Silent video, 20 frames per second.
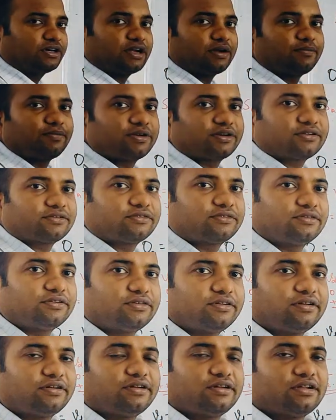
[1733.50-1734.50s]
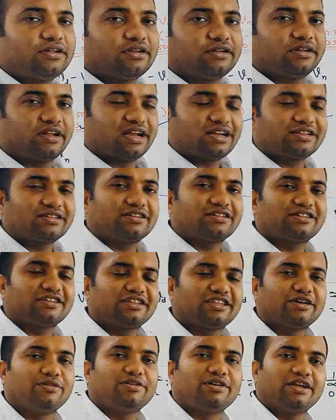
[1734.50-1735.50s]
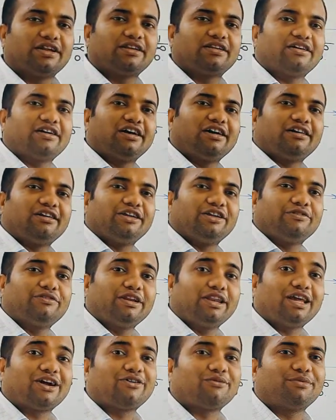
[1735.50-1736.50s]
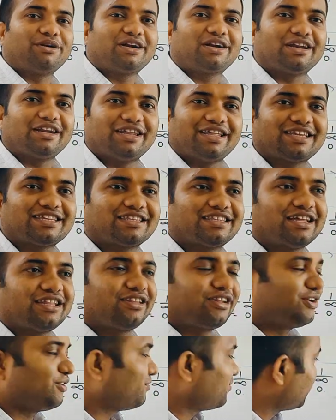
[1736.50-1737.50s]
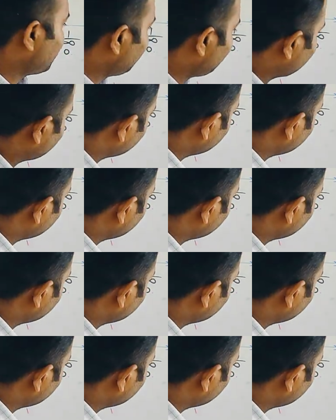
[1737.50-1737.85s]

diopter. That's the reason they will tell you will accommodate less than the required. It's